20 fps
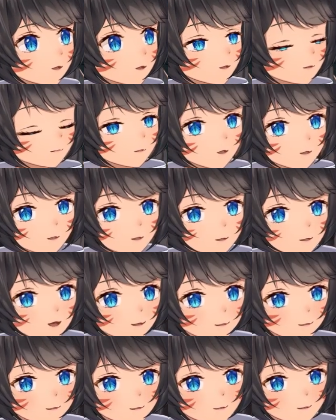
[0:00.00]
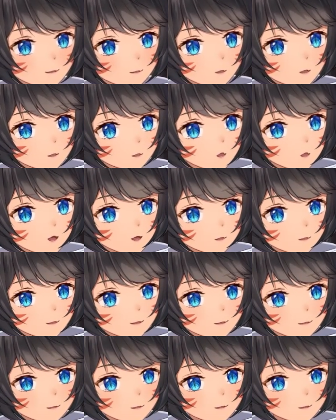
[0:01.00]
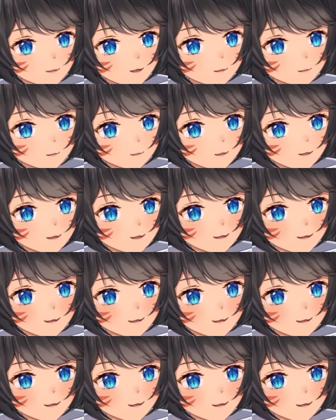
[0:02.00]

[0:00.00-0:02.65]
What do those guys do? What do bed bugs do? Like, real talk?